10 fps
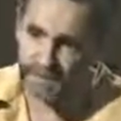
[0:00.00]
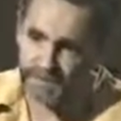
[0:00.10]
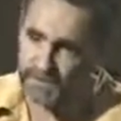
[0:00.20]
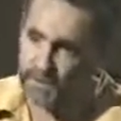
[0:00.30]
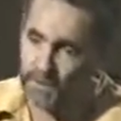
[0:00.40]

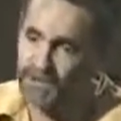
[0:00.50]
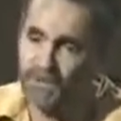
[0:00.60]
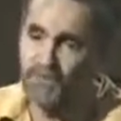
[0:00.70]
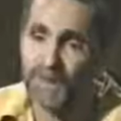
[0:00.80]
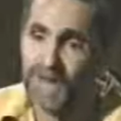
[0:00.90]
There's only what you
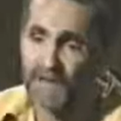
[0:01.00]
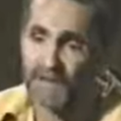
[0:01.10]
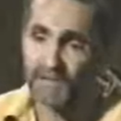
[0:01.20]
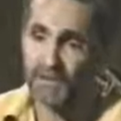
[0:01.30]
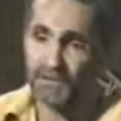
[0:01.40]
make us
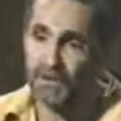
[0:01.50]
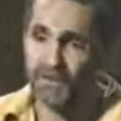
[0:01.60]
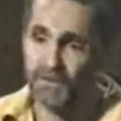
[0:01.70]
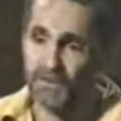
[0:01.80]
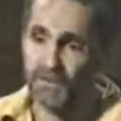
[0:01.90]
do.